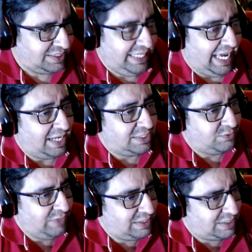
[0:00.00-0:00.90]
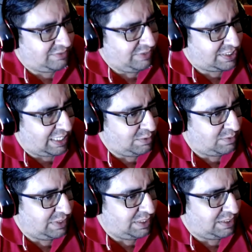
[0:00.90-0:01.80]
yeah, so which comes
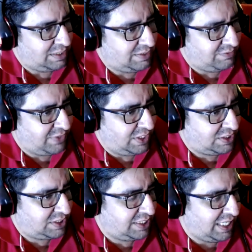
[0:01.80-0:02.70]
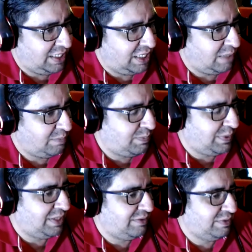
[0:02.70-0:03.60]
with the first runner-up,
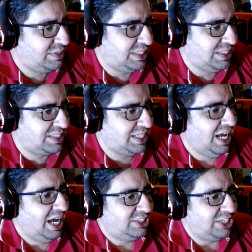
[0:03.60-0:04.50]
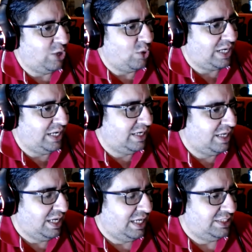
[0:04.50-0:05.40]
which is Shadoken,
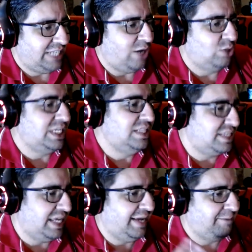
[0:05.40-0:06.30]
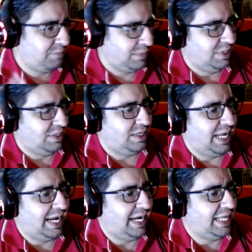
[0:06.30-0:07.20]
Shadow Sensei,
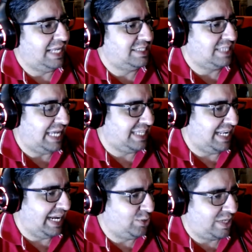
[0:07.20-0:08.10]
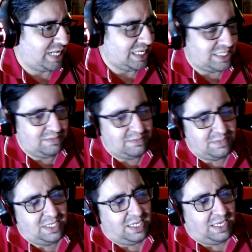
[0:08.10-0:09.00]
right? As I like to address him,
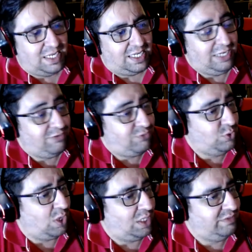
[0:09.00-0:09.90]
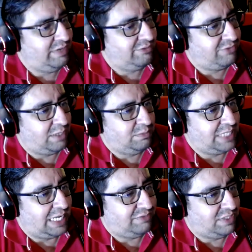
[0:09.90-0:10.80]
he flew all the way from
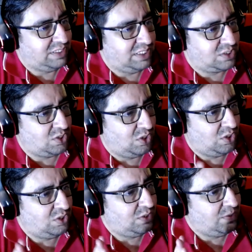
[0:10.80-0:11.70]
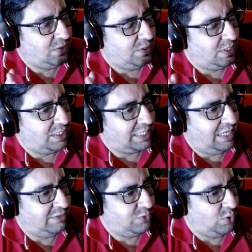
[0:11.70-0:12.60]
San Francisco,
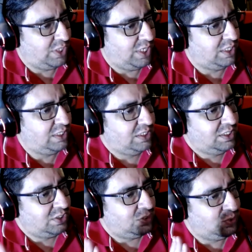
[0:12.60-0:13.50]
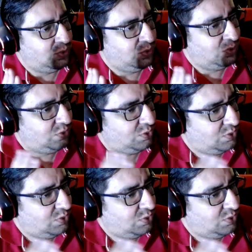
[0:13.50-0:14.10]
California, to